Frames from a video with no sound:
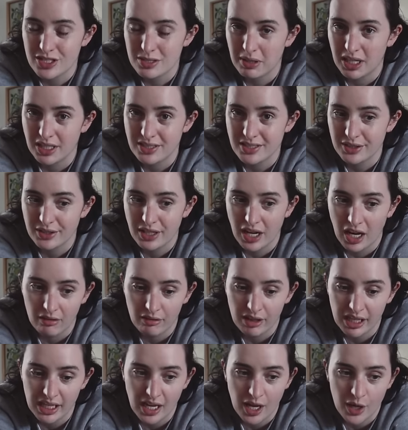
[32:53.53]
tomato
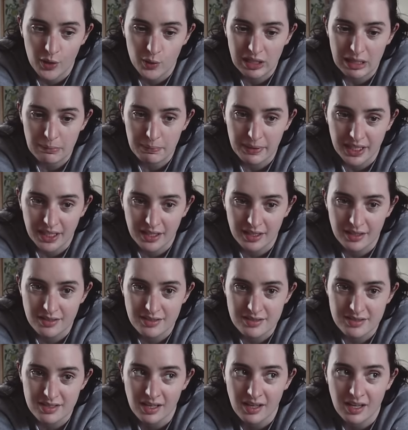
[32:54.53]
curry only
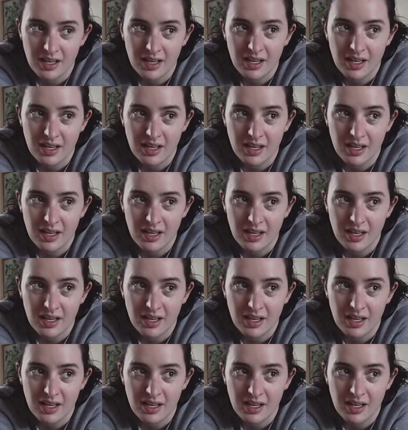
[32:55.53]
because